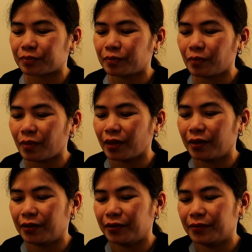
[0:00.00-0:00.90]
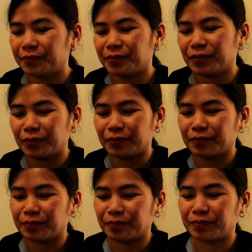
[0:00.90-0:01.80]

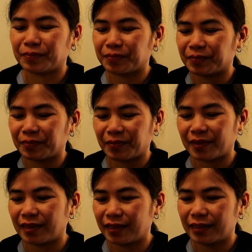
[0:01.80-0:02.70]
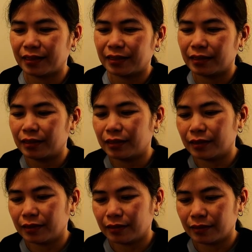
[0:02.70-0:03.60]

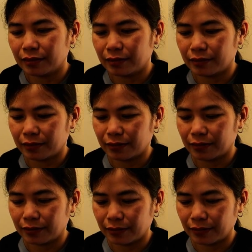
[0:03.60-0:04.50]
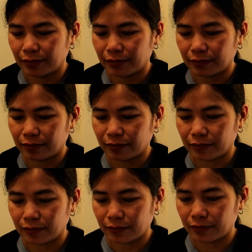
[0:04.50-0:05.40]

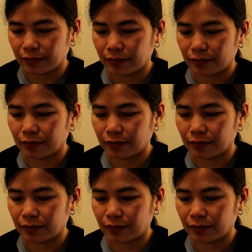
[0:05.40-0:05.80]
[no speech]